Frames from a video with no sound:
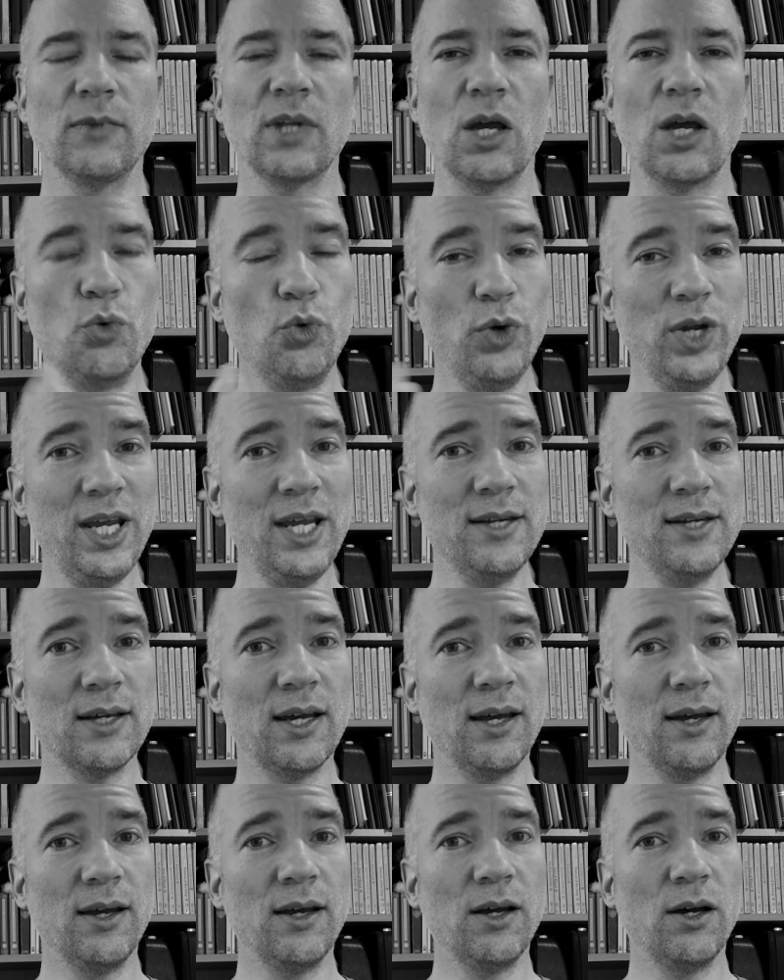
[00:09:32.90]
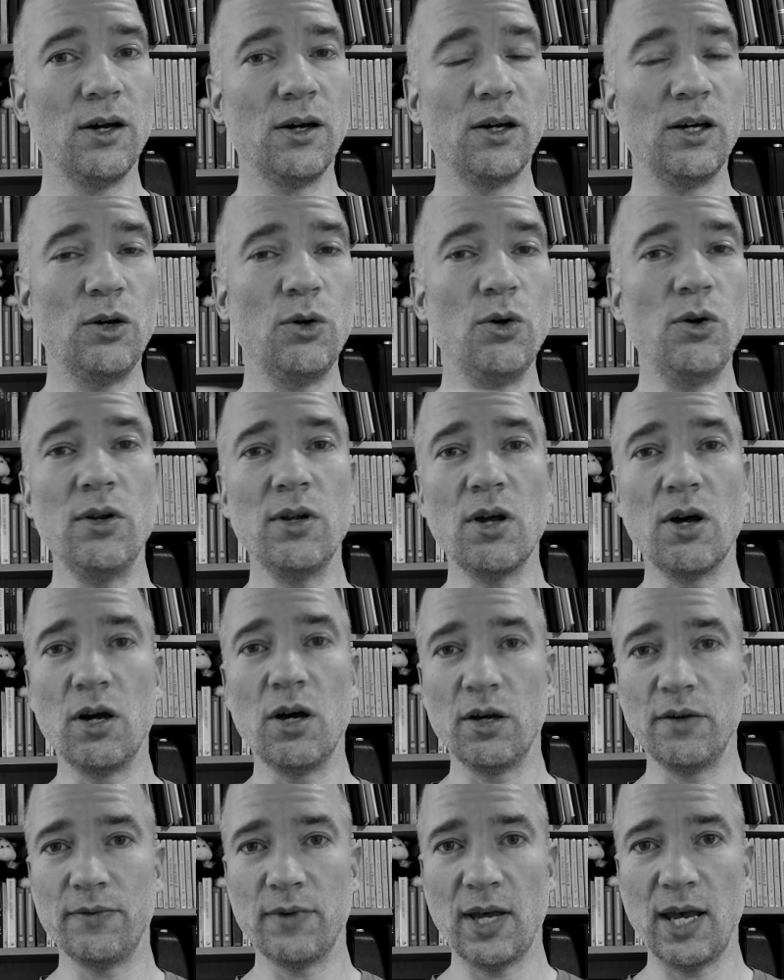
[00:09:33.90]
read all
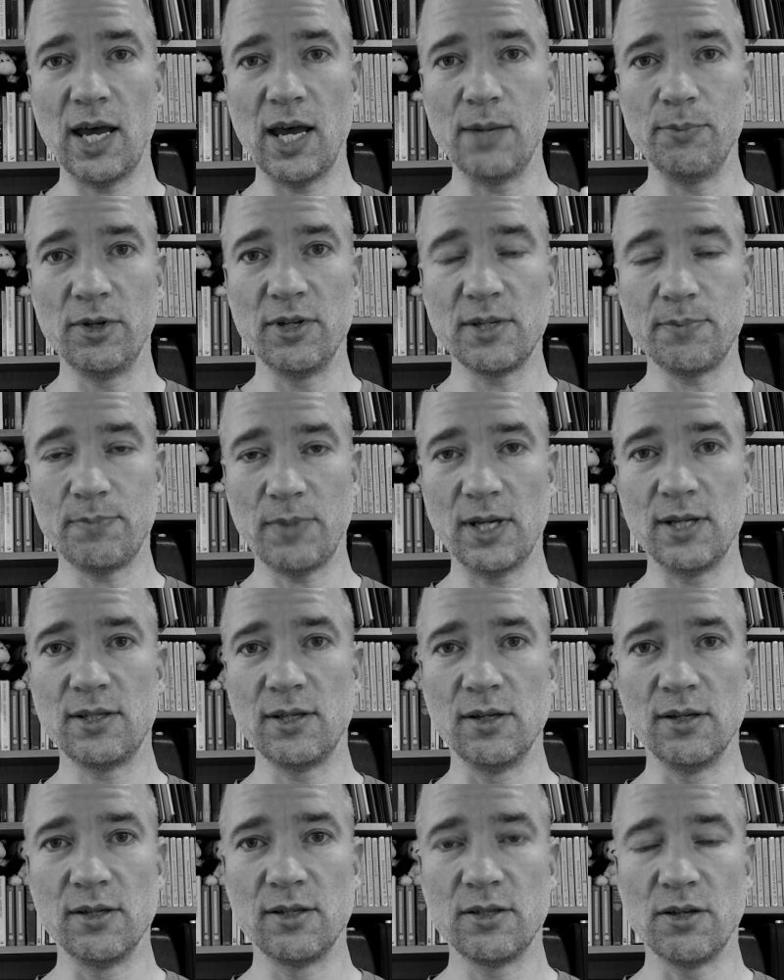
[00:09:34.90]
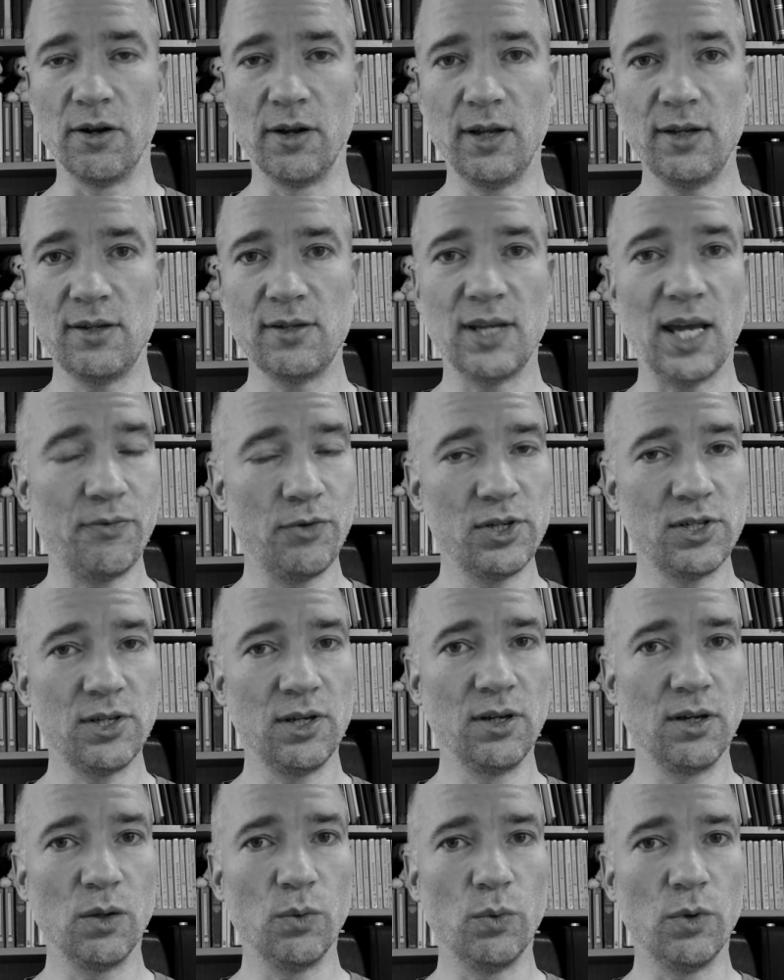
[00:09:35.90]
of Edmund Spenser's sonnets, every
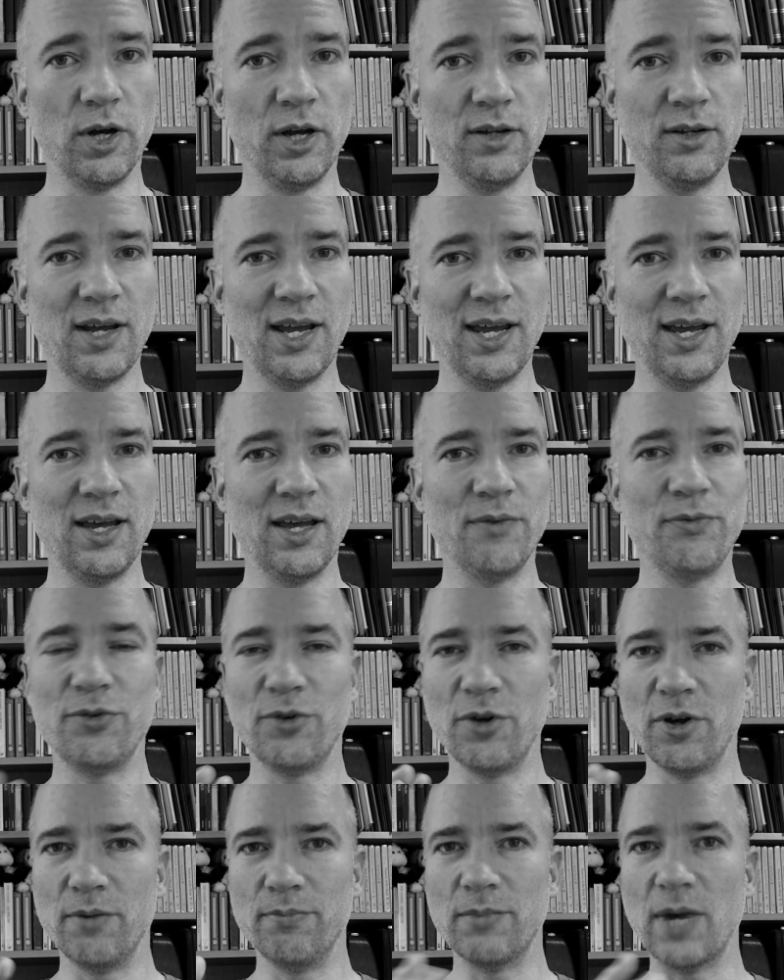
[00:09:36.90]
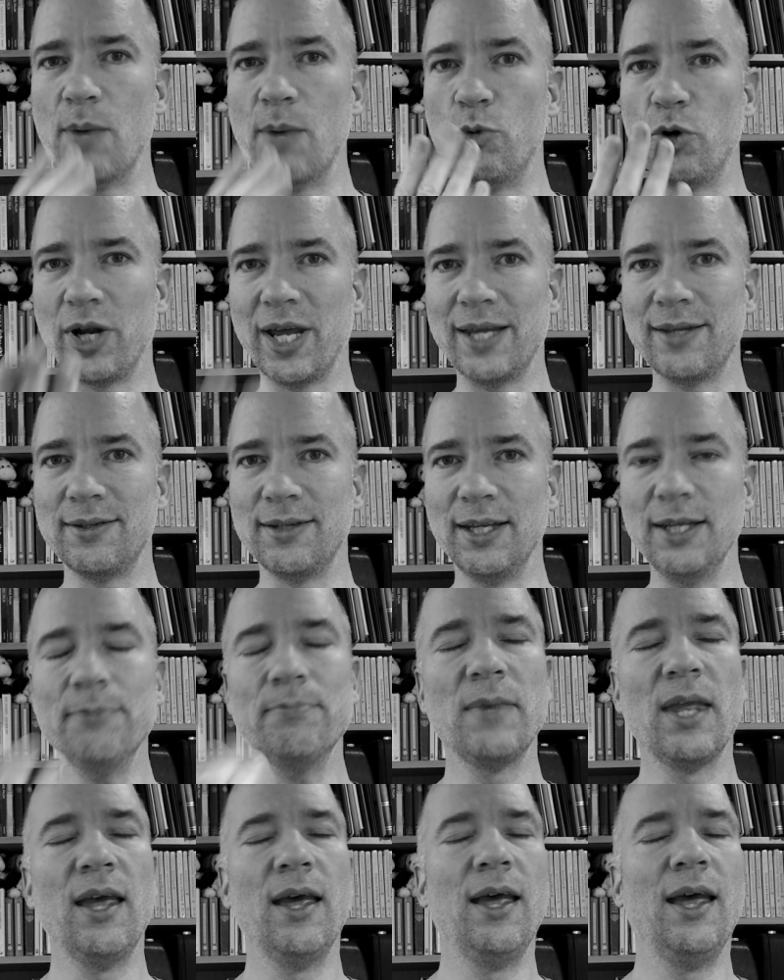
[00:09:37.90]
single one from Amoretti,
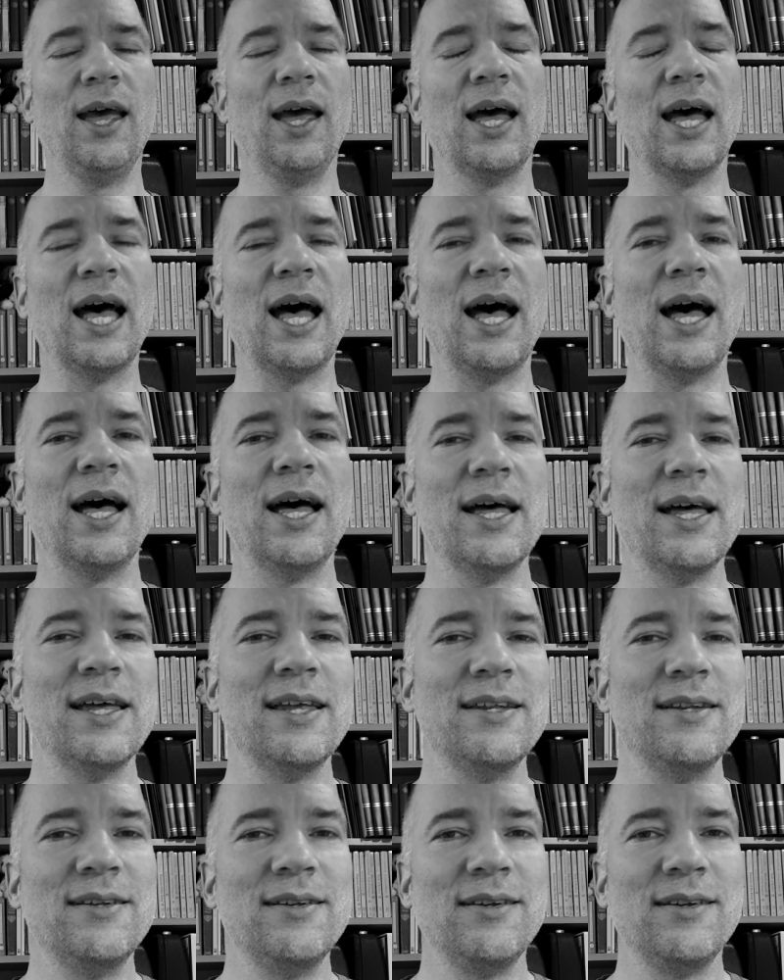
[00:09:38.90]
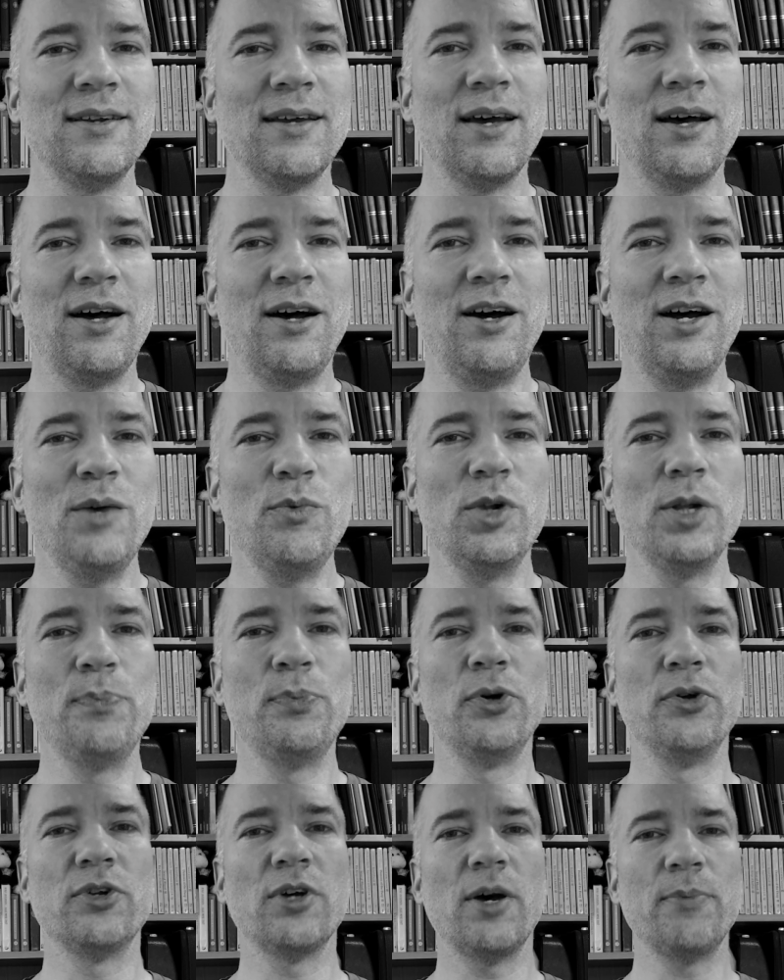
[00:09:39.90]
and I will
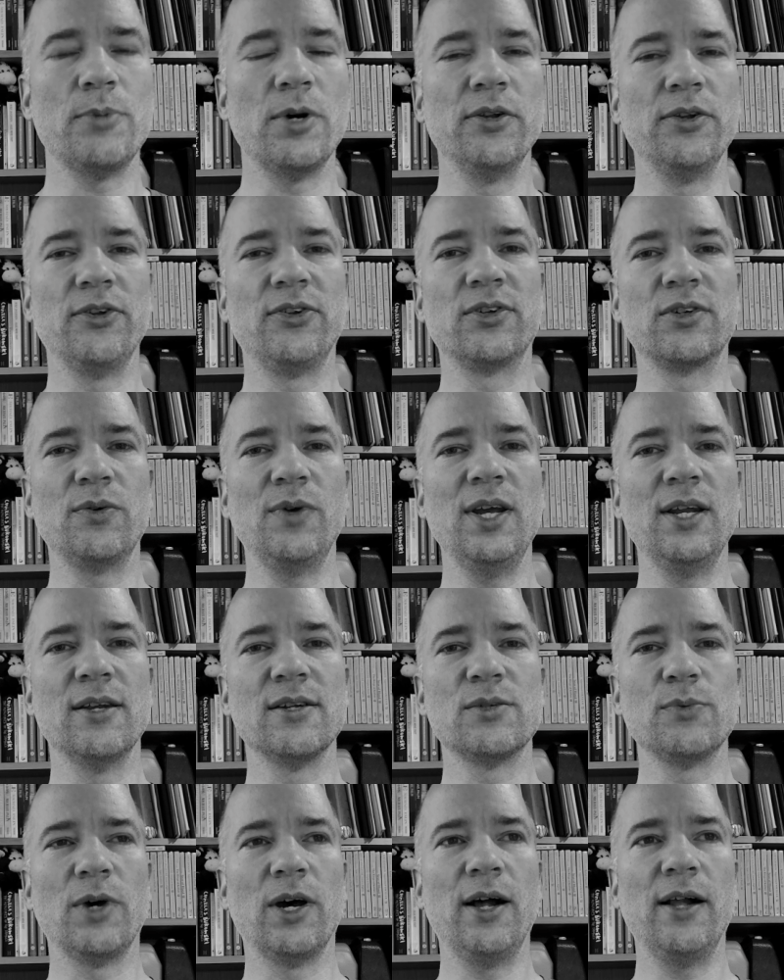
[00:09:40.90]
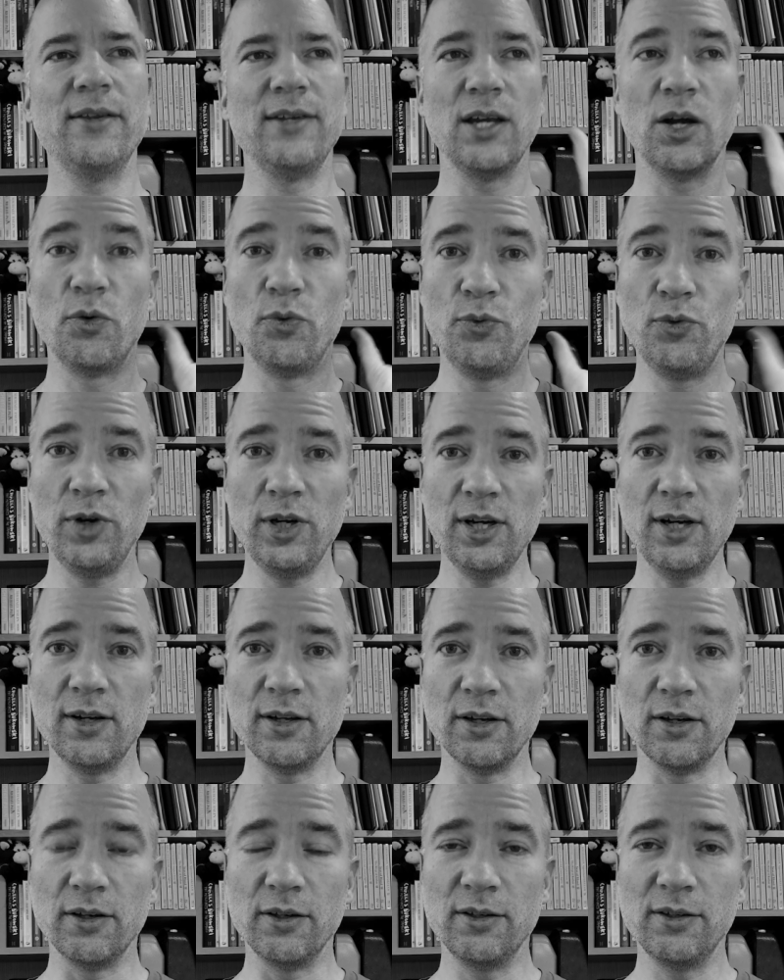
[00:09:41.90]
put up on the screen as well the
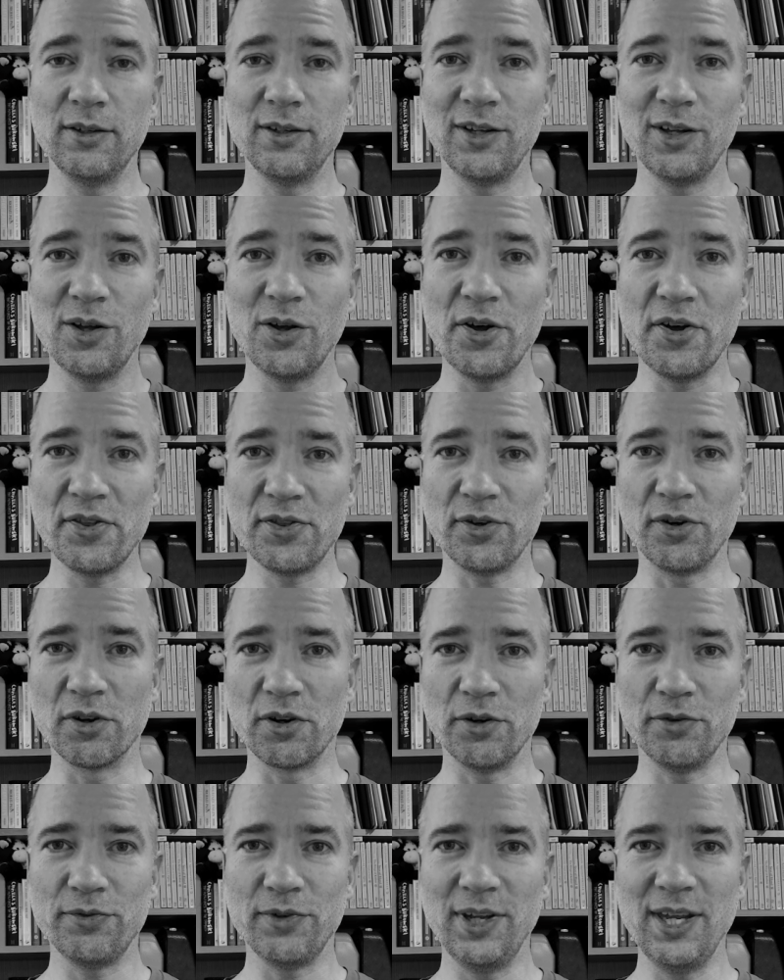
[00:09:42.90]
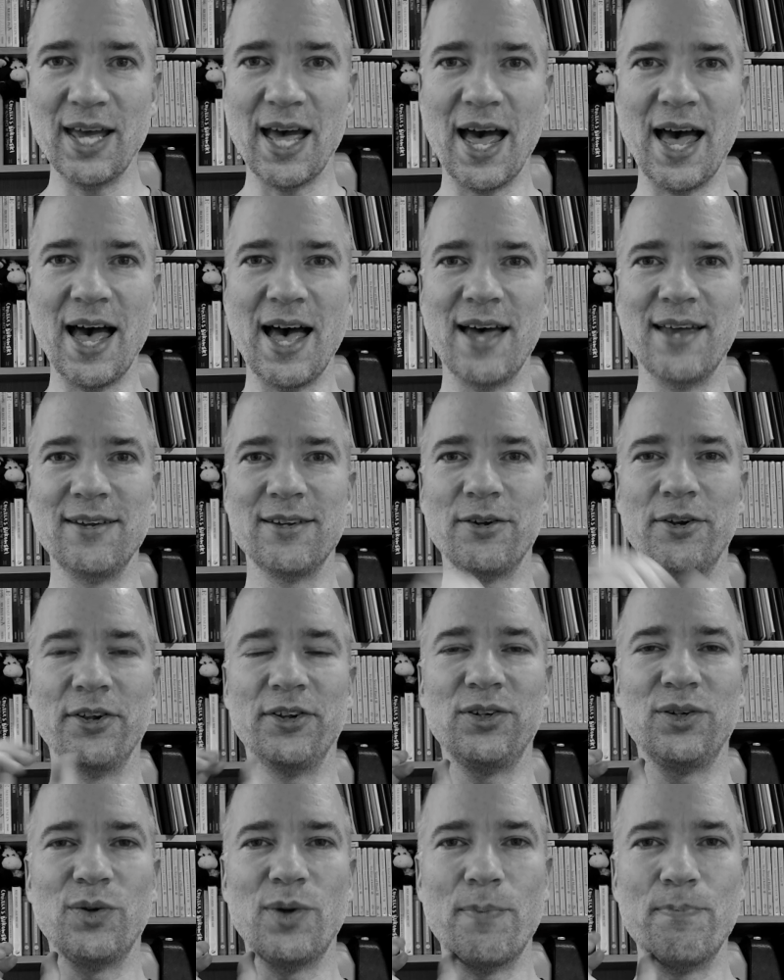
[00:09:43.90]
original orthography and
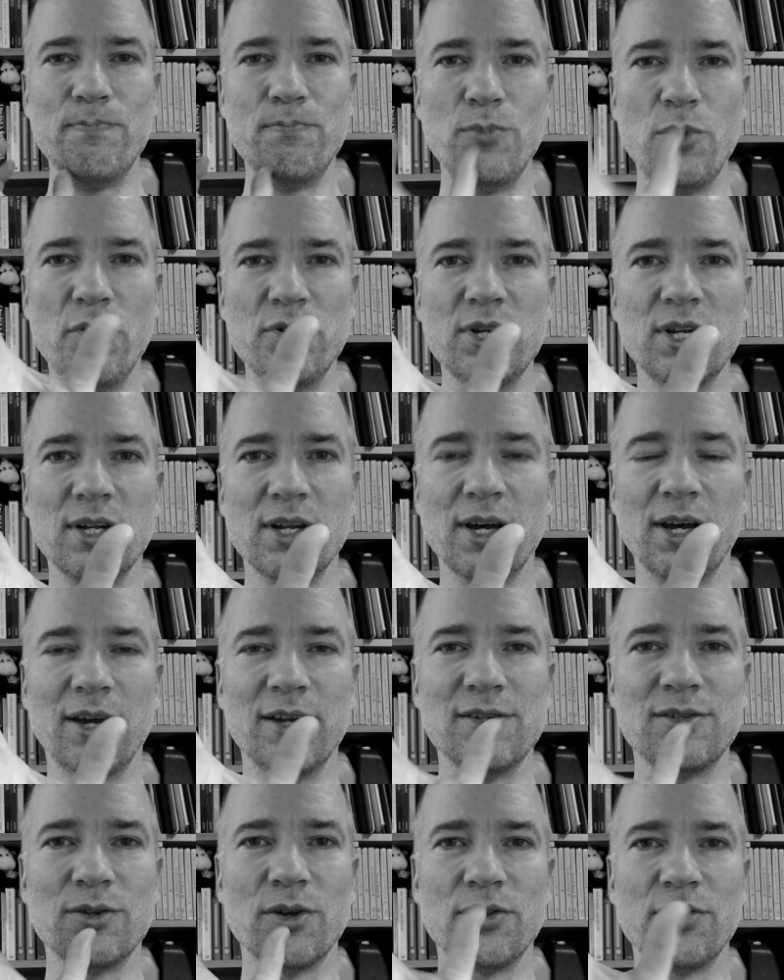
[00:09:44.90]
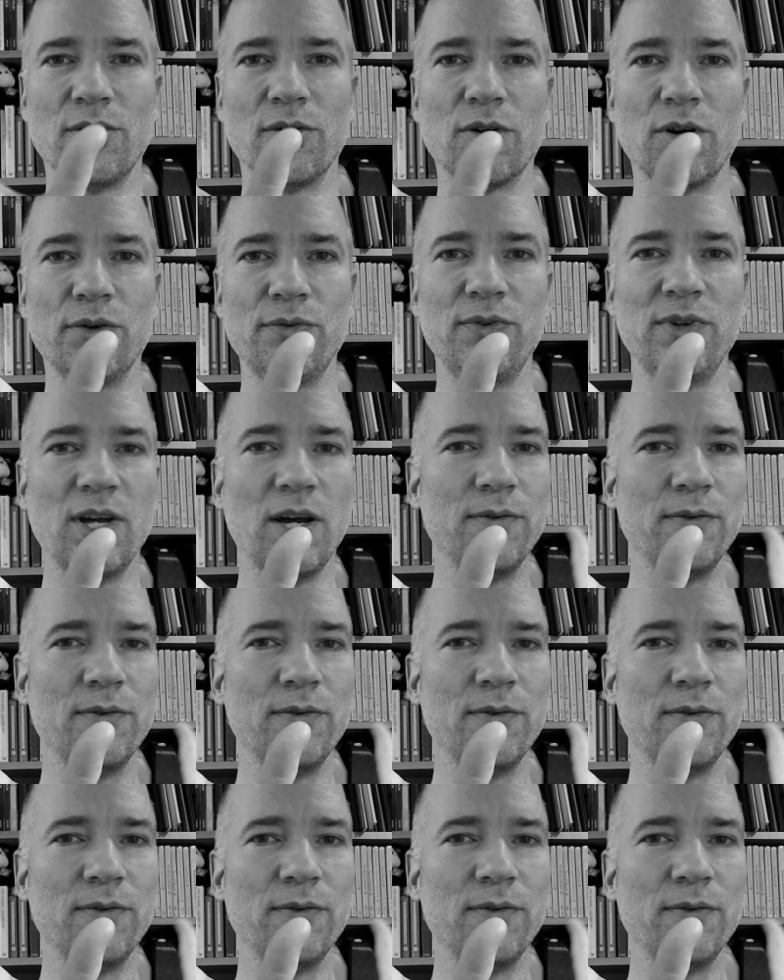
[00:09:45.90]
also a modernized orthography.